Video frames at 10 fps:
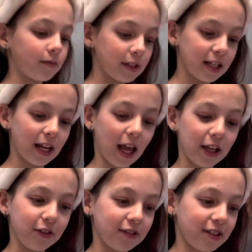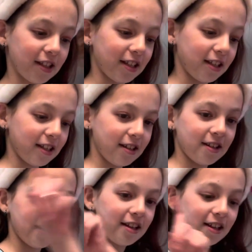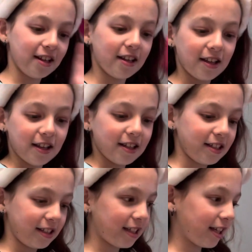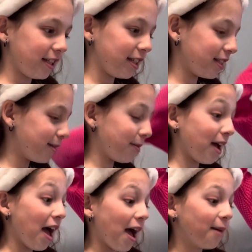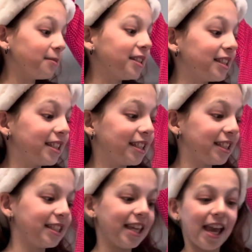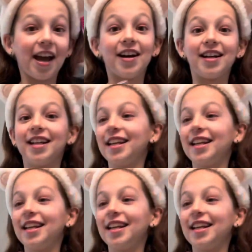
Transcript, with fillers: Can I use the settings? I'm yeah. scared. I'm scared.